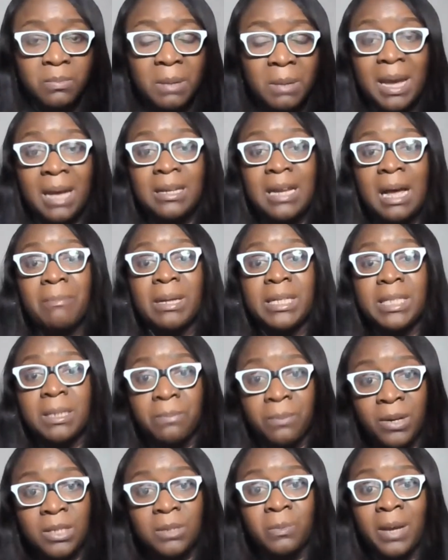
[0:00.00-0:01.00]
Maybe I'm at
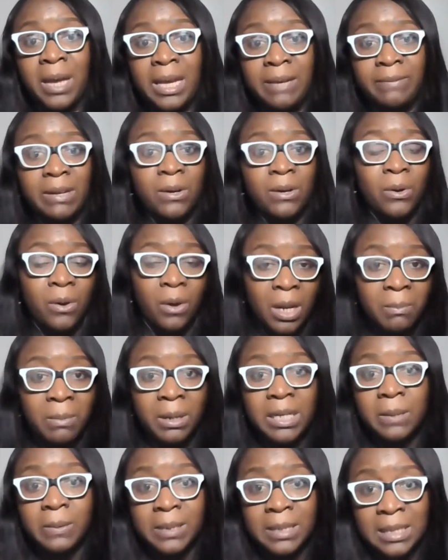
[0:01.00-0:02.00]
a point where if they don't collect
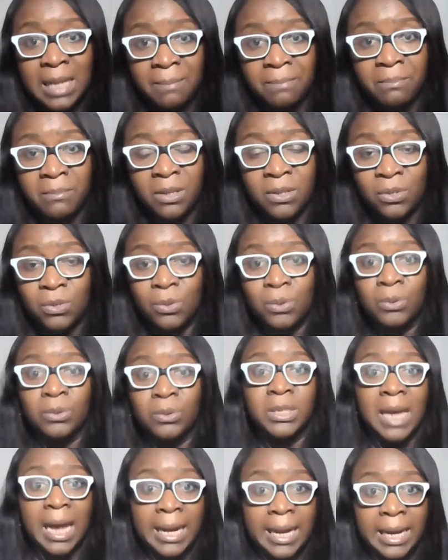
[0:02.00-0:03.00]
money, they will slap me.
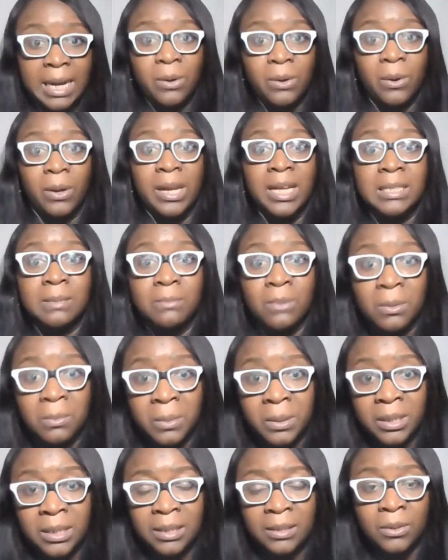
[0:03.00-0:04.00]
So shall I let them collect more
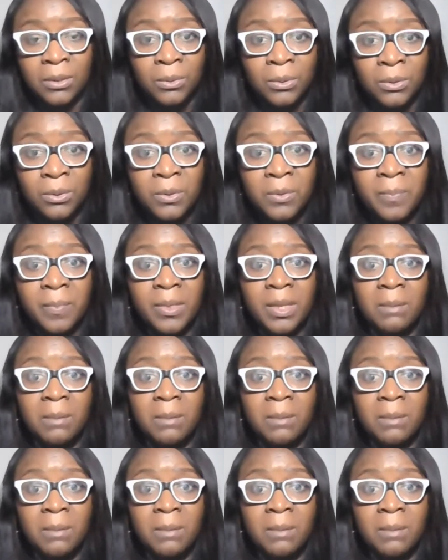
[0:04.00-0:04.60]
money, you know?